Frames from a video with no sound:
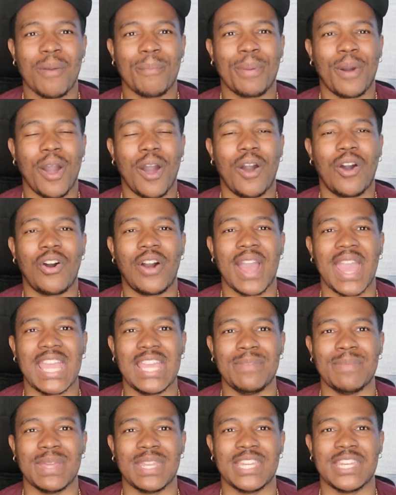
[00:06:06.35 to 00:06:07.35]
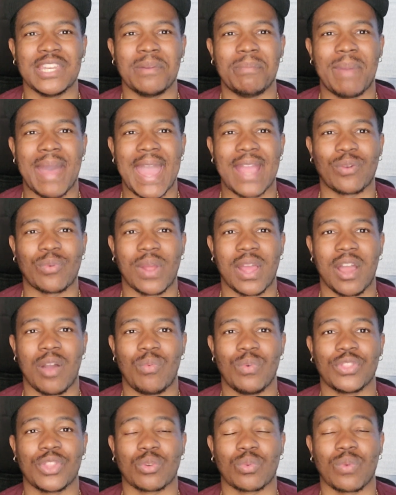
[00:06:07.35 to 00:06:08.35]
Paul Heyman in the
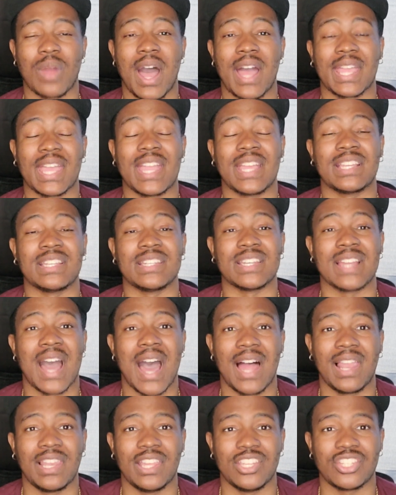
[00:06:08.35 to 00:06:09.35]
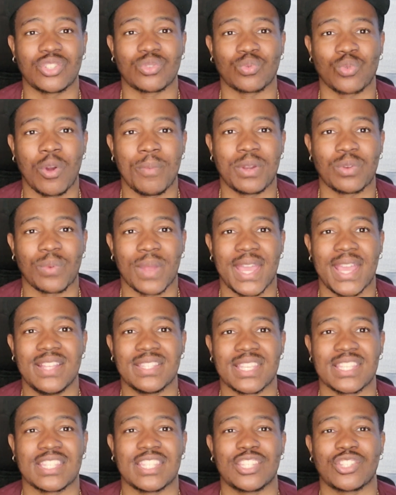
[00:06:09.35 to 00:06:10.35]
background when The Rock acknowledged Roman
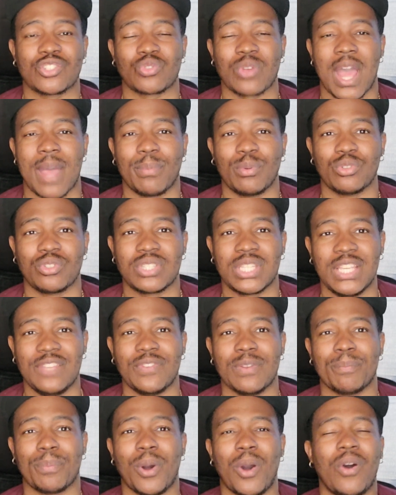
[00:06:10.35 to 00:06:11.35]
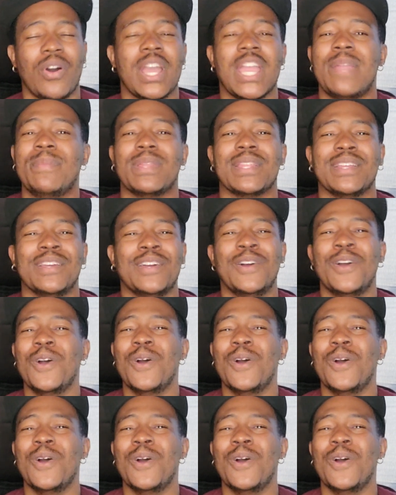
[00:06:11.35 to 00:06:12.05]
Reigns as his tribal chief and Paul Heyman